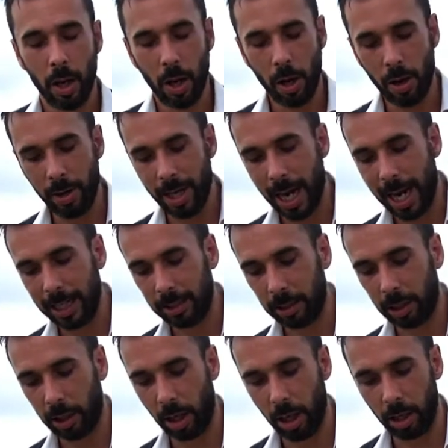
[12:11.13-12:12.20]
a nice
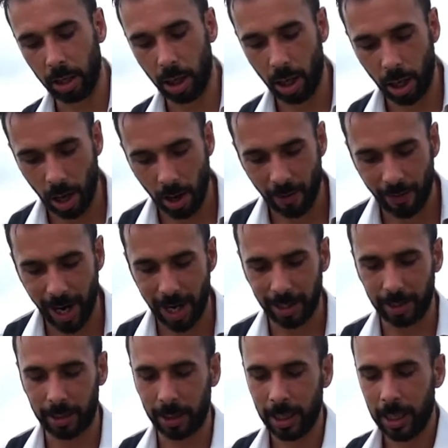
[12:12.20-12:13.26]
chunk of ice